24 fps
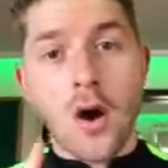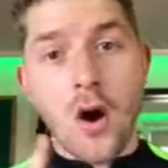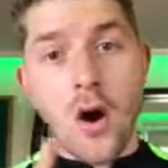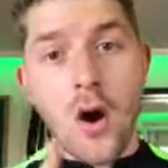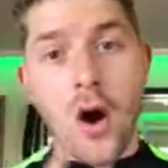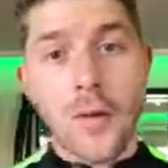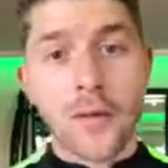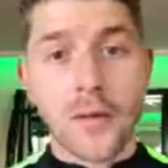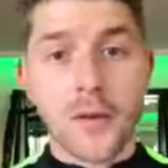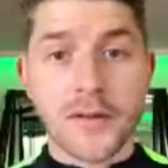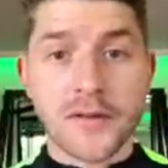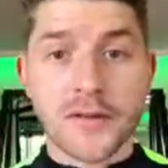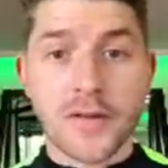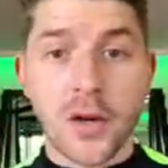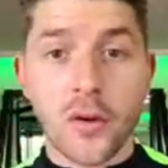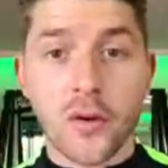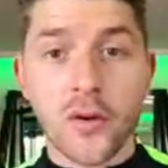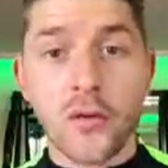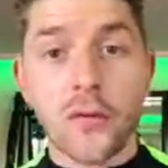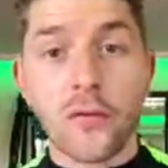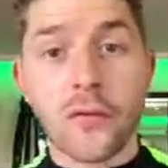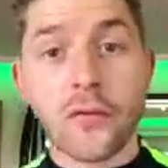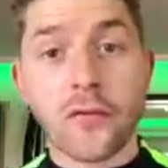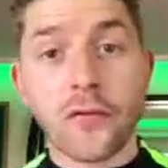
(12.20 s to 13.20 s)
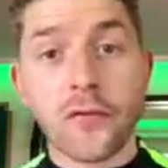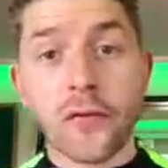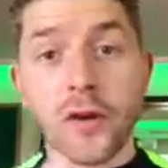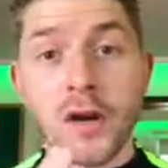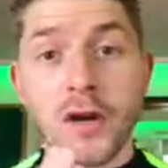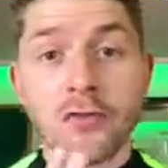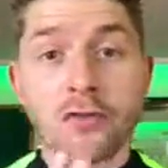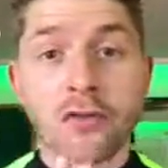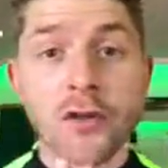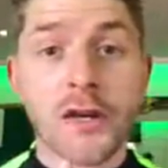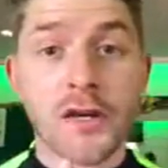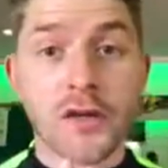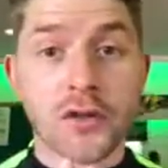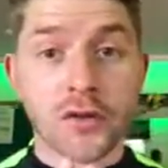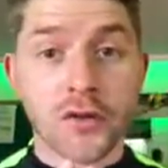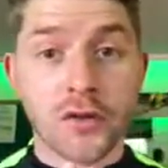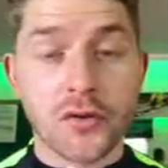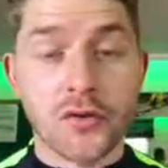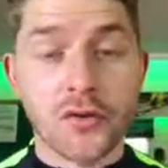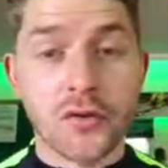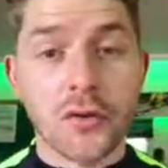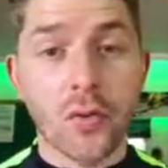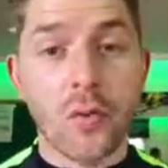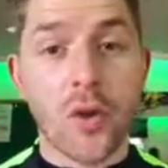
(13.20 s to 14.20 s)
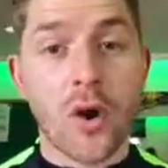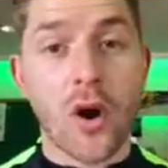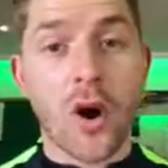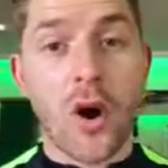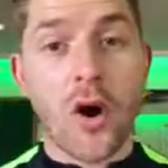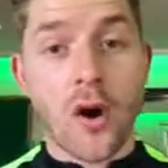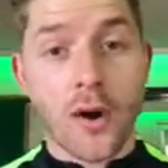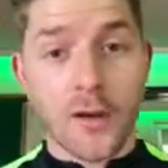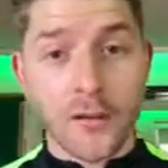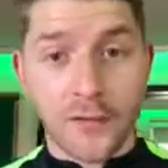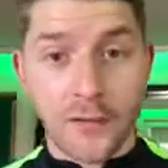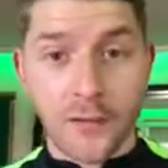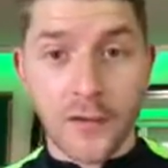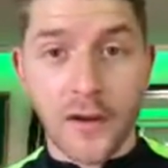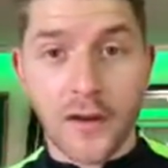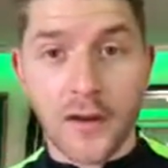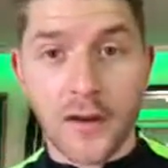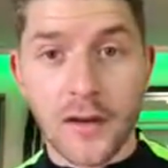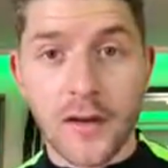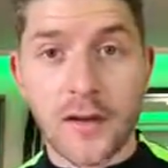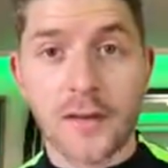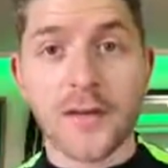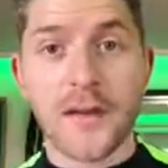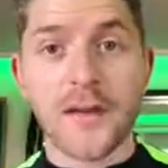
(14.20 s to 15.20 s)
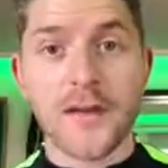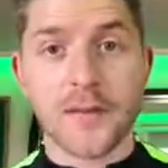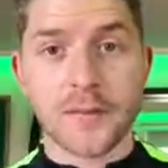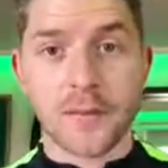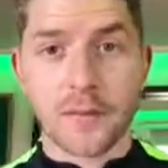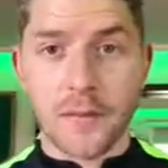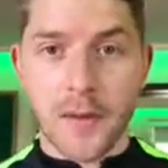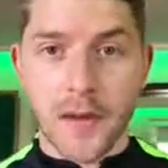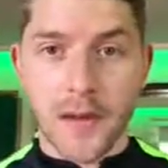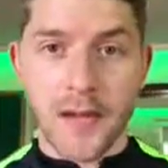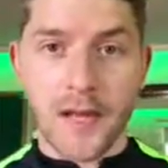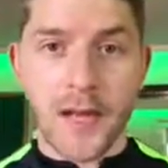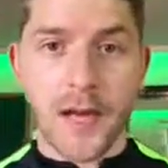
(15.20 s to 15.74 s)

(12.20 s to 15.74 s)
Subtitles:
I'm going to tell you three reasons why I think this may